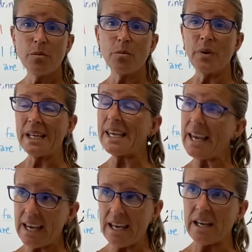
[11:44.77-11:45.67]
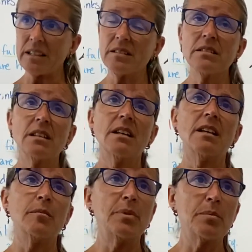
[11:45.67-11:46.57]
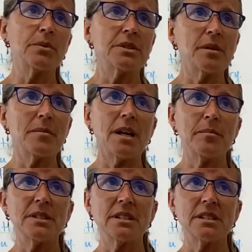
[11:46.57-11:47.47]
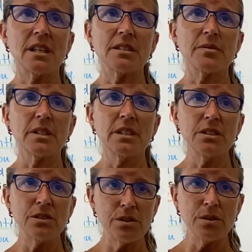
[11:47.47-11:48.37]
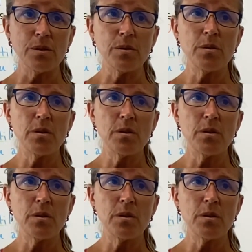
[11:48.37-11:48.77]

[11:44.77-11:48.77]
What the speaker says: We can, and people sometimes successfully do,